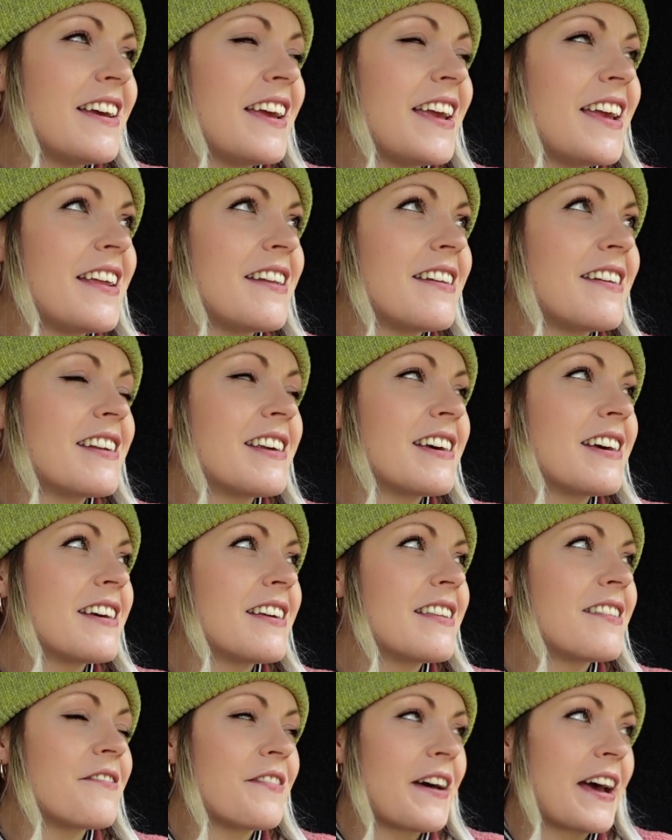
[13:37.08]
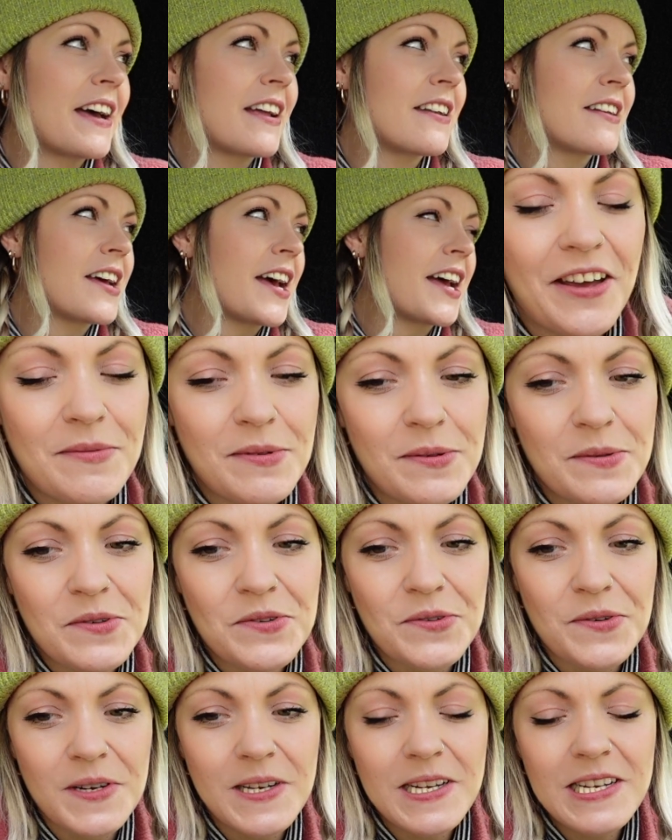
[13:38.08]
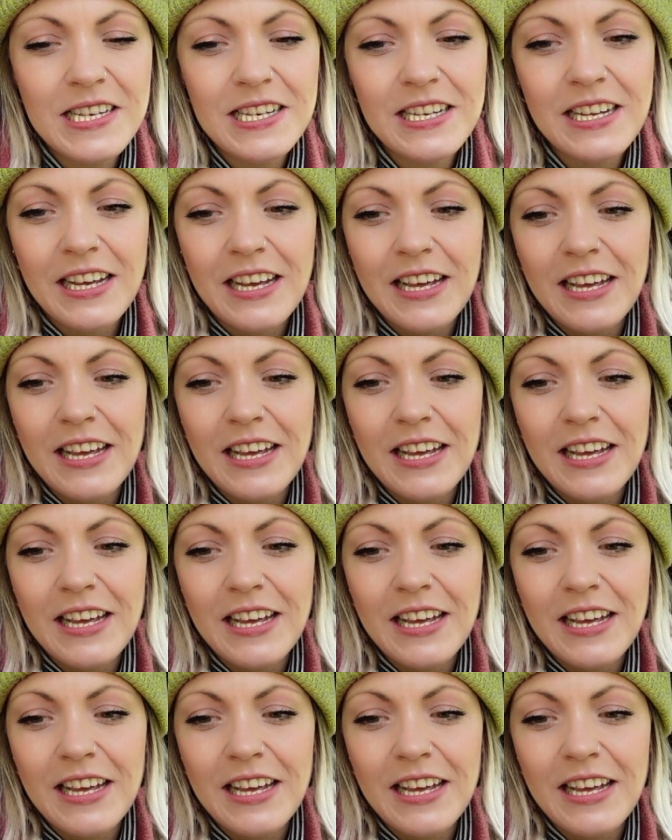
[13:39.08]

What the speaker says: in the van. I hope you enjoyed